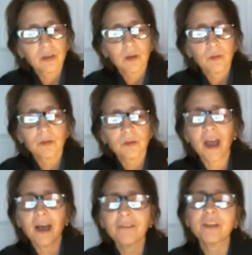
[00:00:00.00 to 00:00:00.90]
you
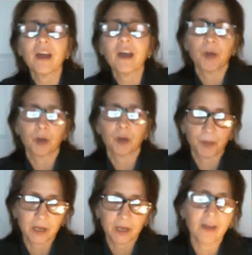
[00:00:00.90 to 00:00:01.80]
have to have
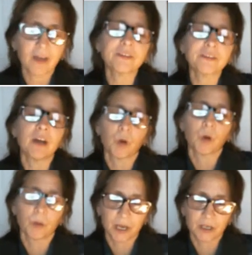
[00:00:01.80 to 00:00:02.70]
you have to have more
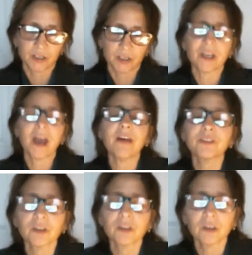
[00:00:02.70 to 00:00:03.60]
patience. You have
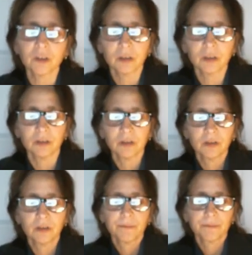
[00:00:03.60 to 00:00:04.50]
to learn.
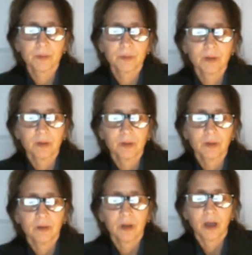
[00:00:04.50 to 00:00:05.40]

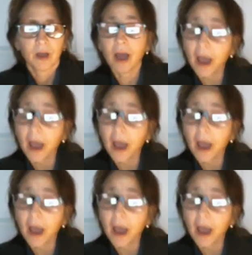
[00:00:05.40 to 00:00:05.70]
I